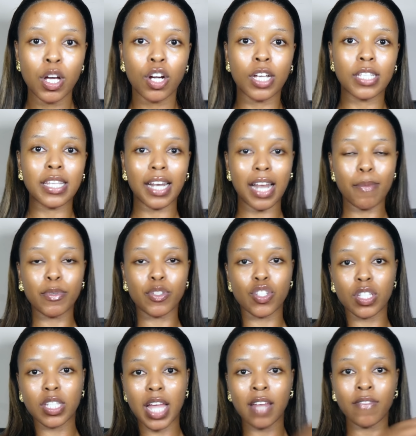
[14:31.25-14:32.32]
because the club is
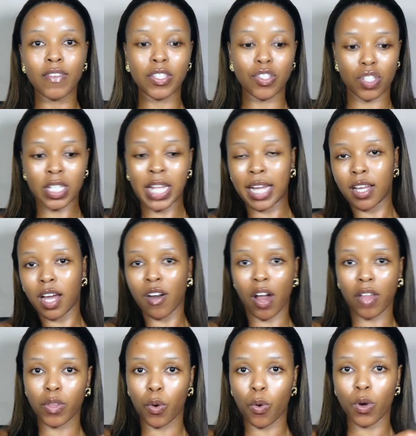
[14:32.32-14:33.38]
just, Envy's just like
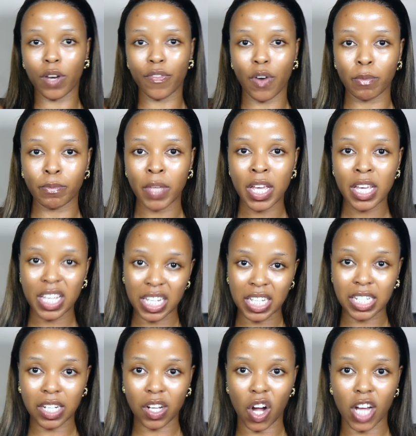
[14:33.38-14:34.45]
around the corner from
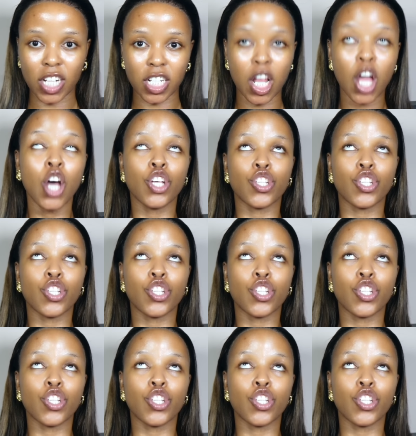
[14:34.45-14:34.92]
Eden Garden.